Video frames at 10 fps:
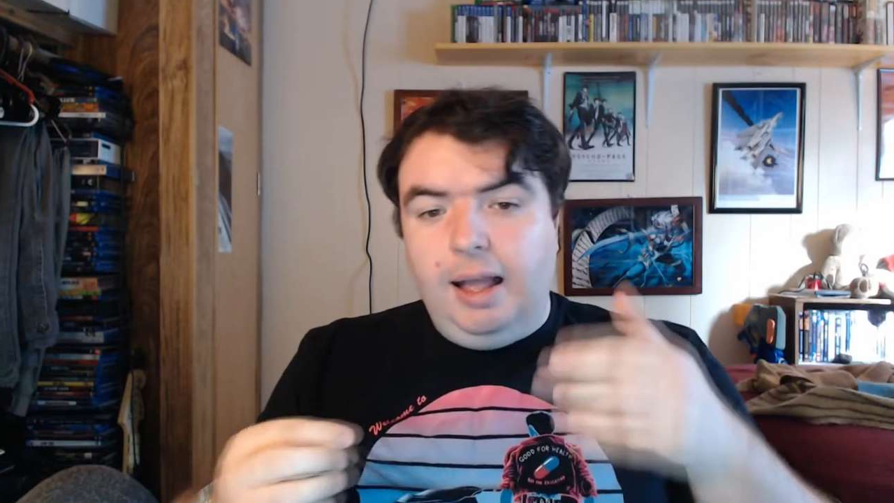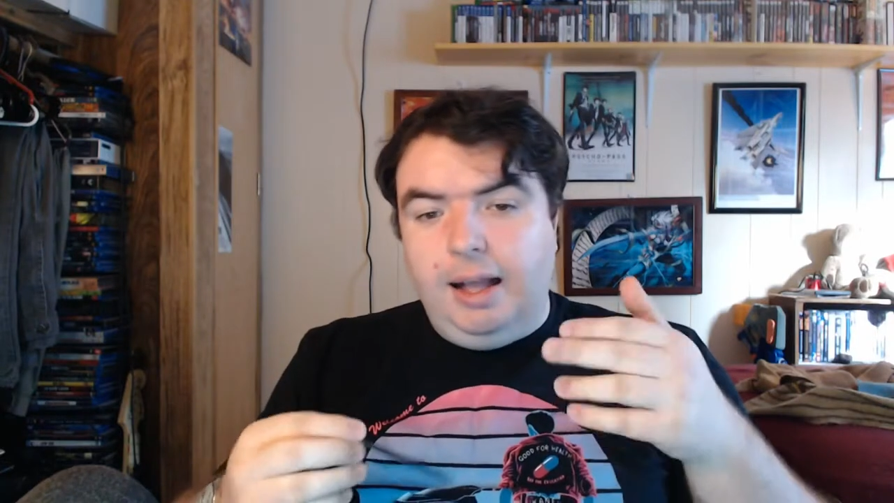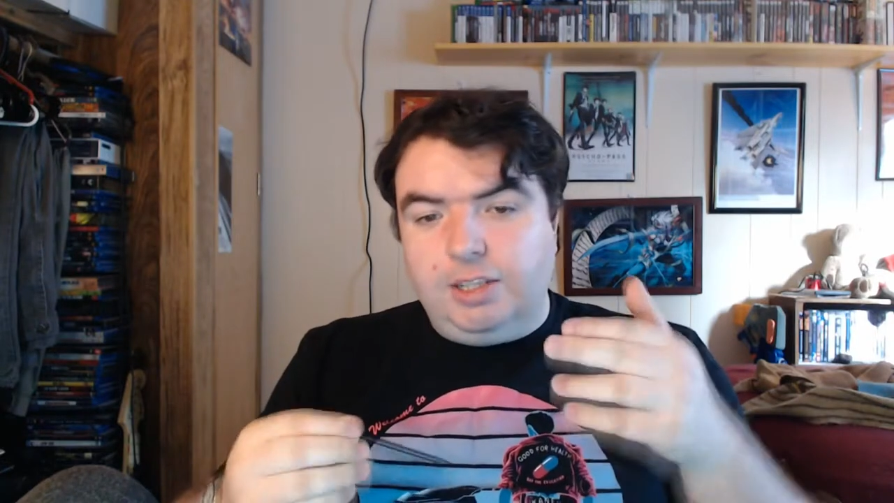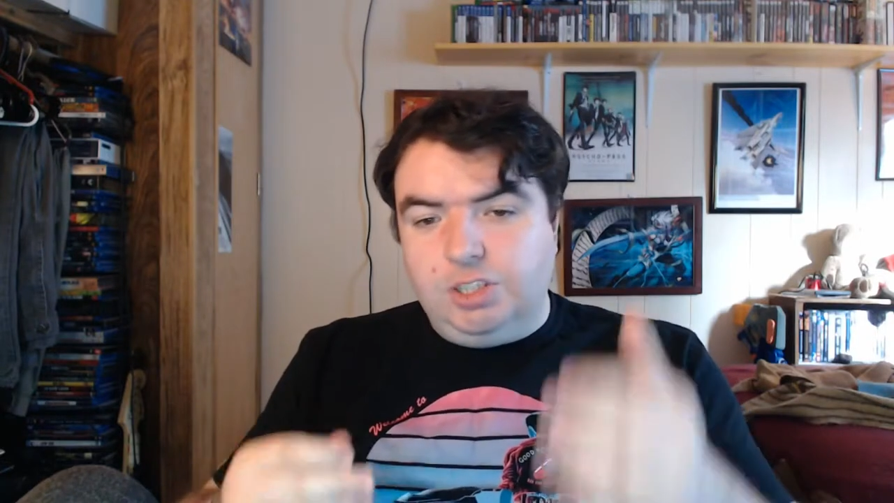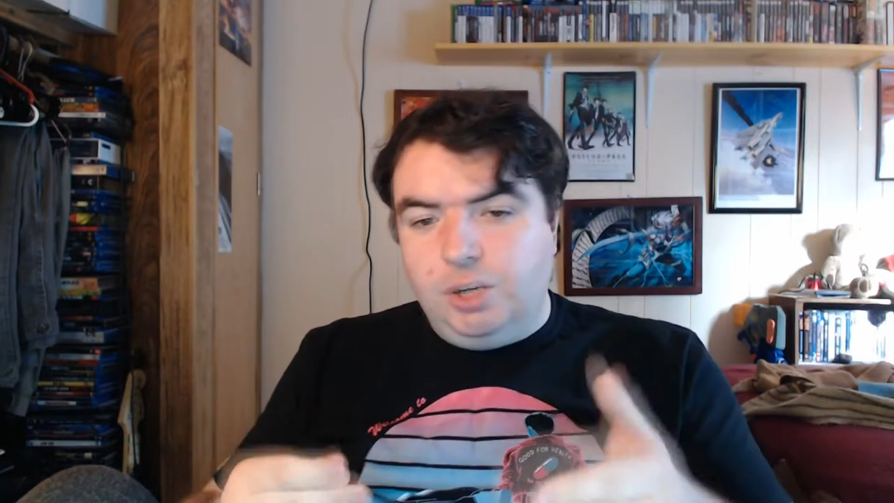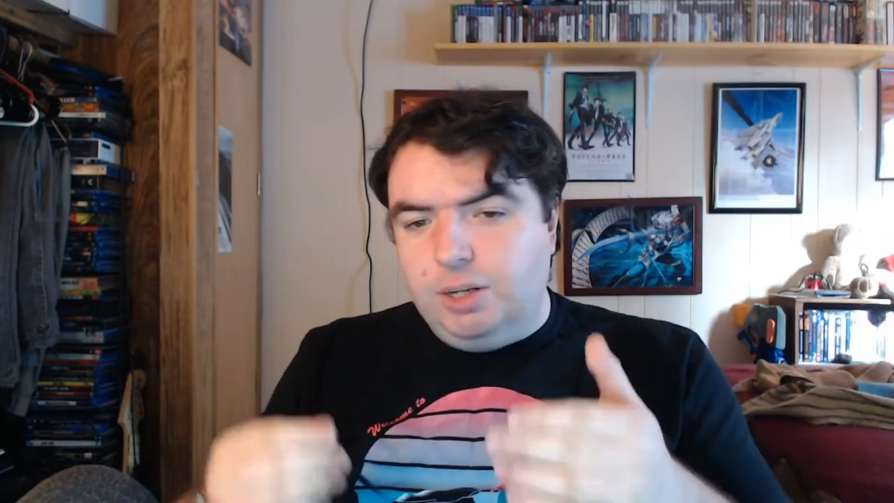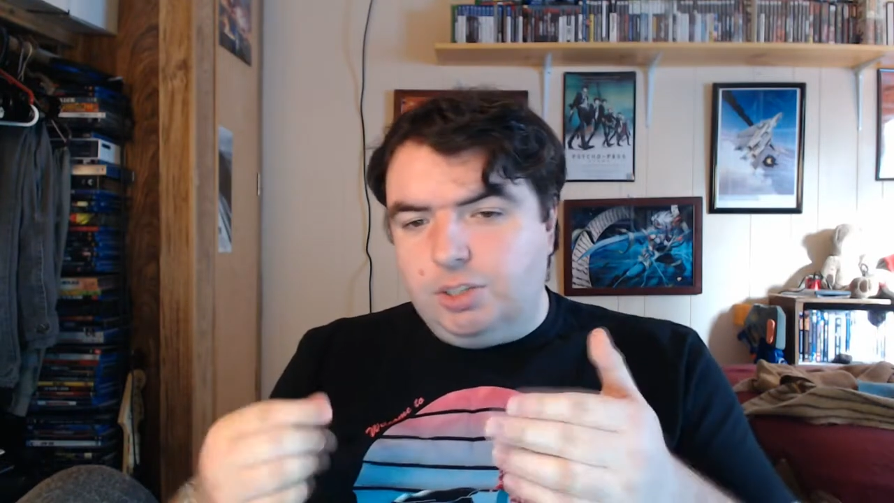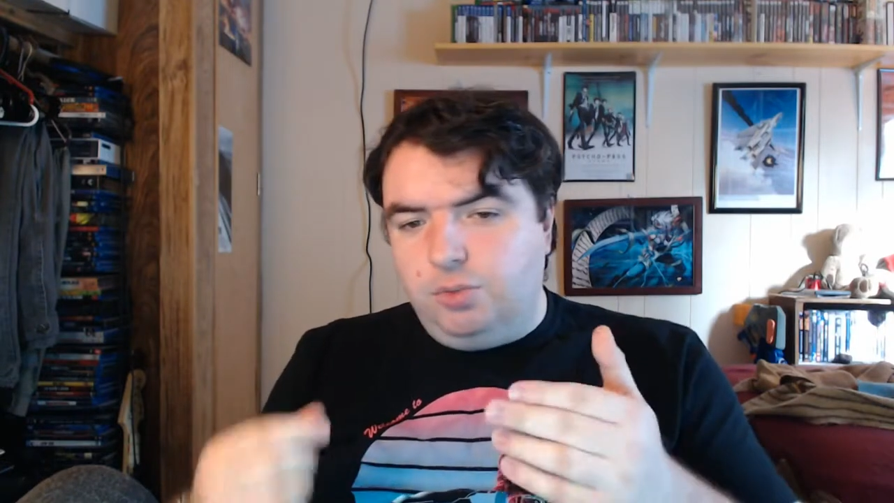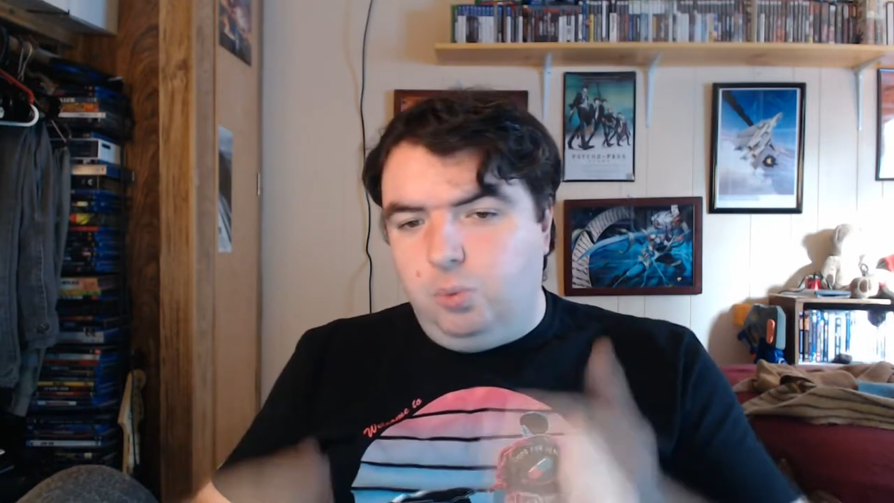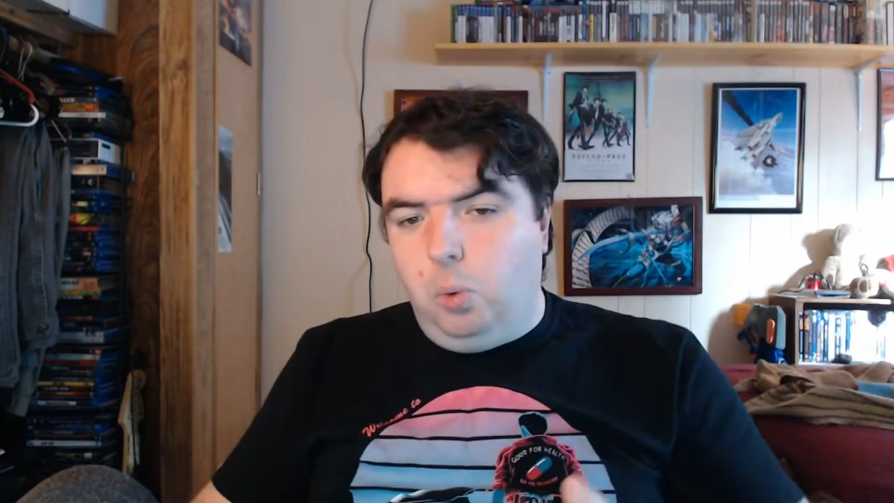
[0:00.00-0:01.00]
a series
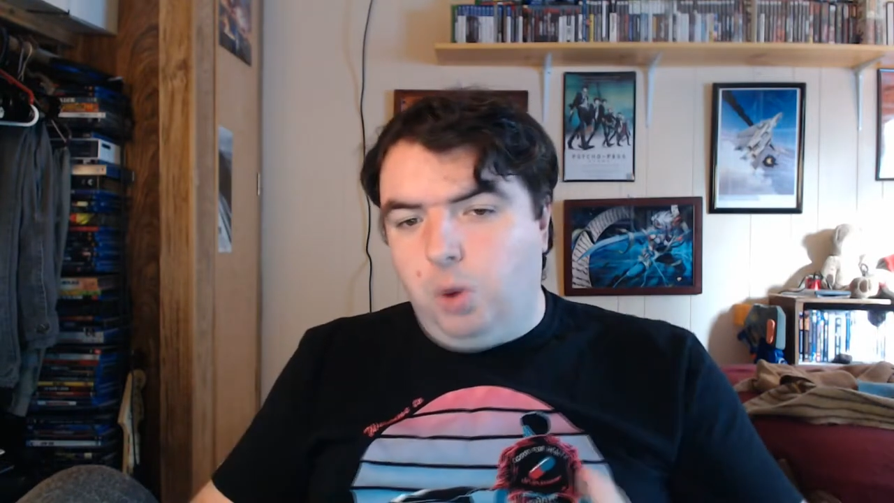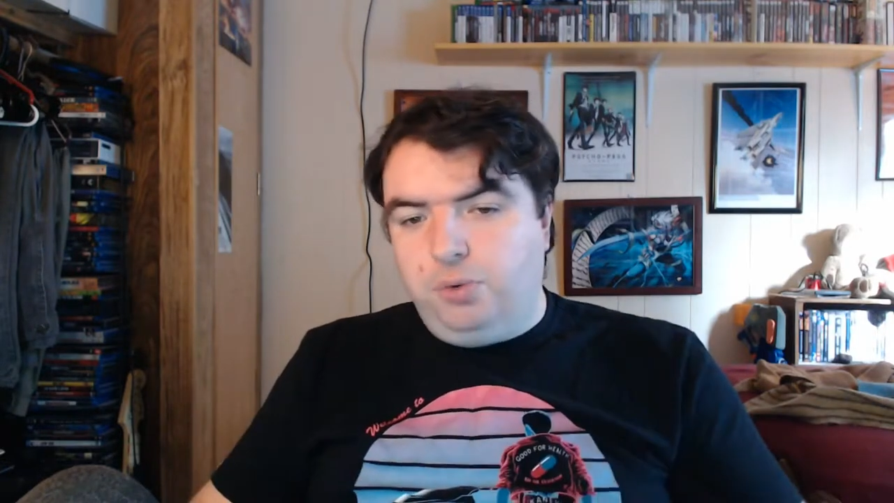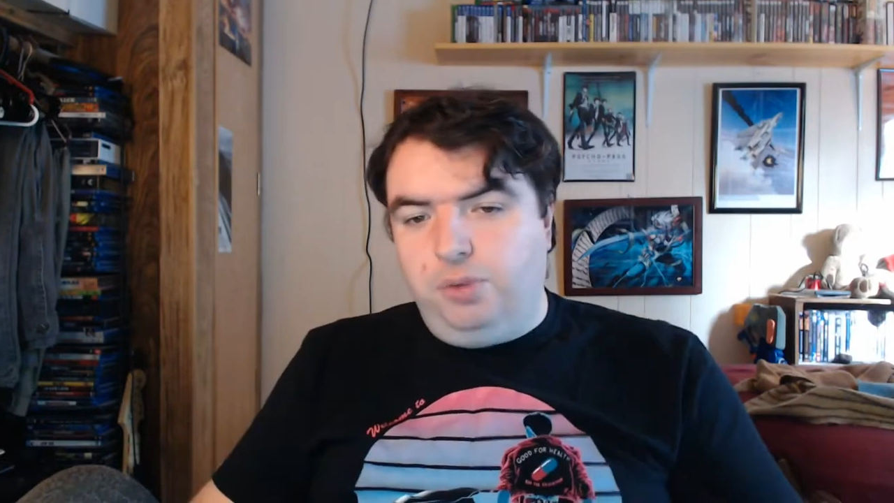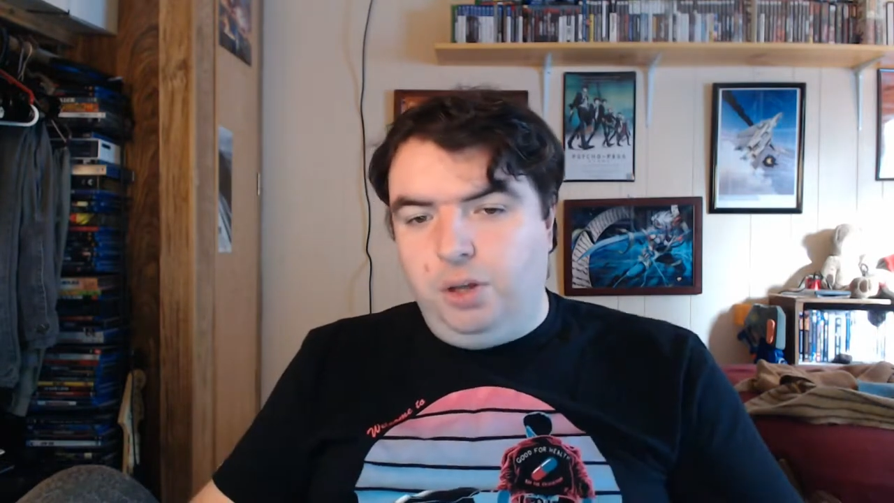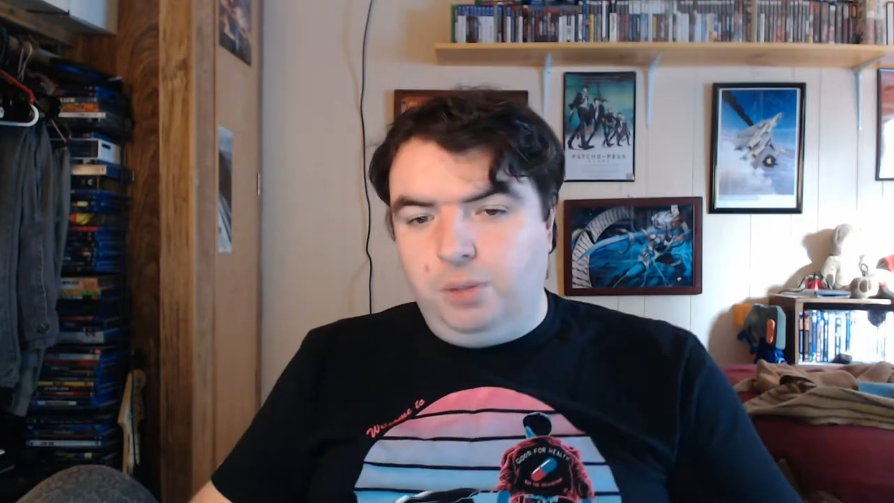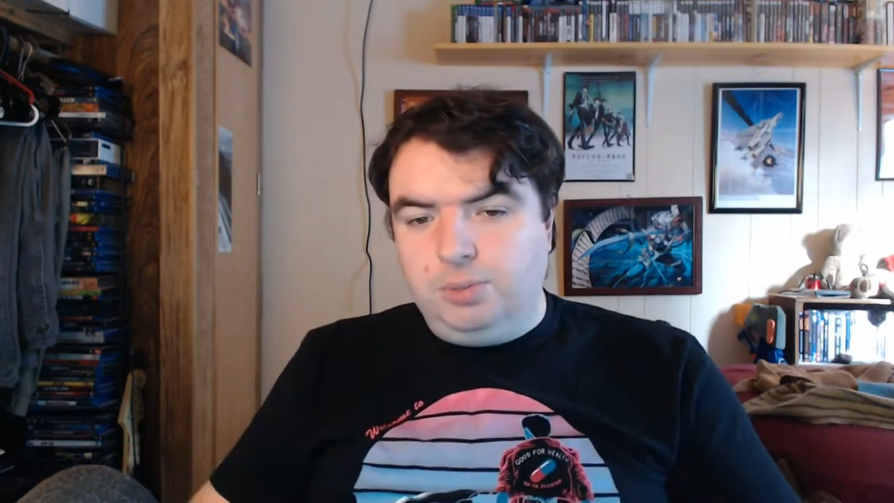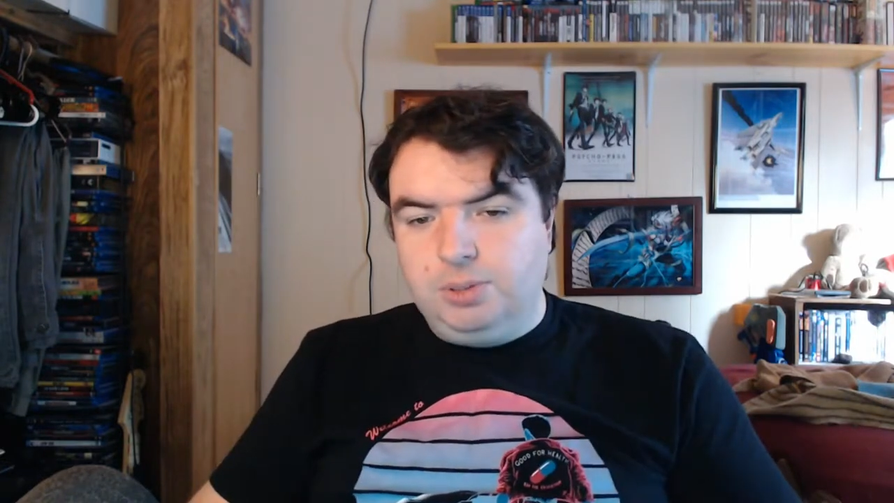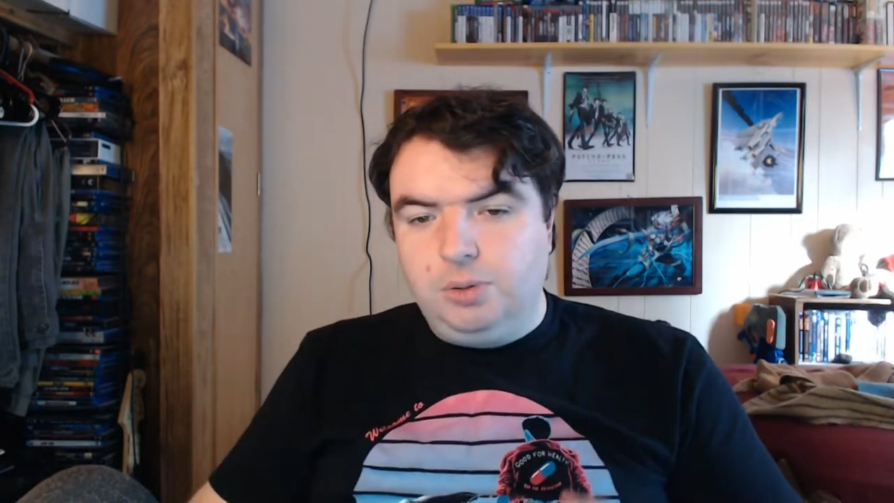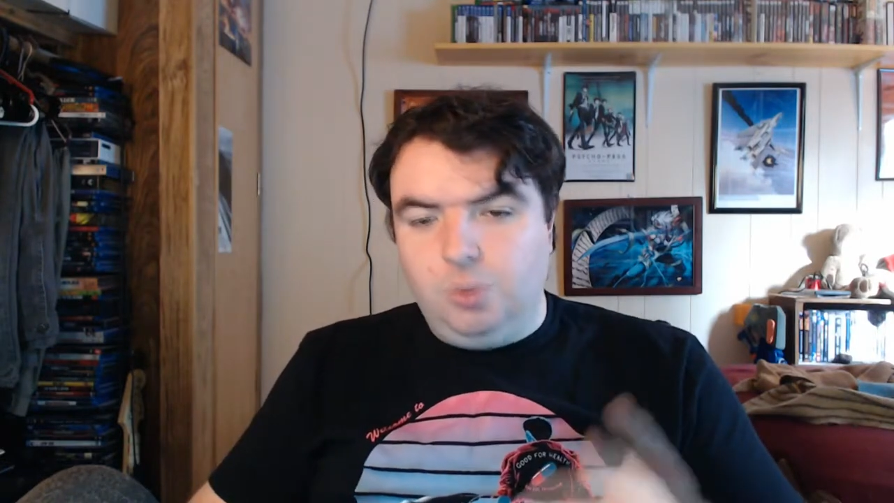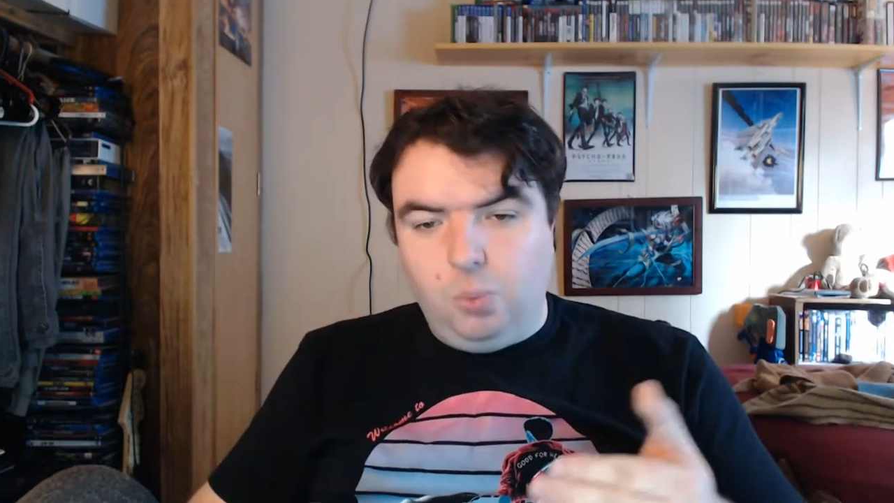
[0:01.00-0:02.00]
of war films